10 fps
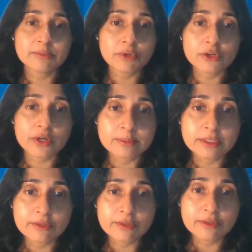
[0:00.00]

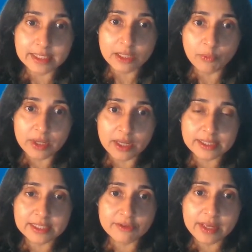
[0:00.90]
programs of analytical
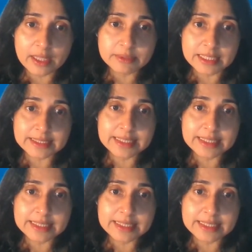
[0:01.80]
work that have helped us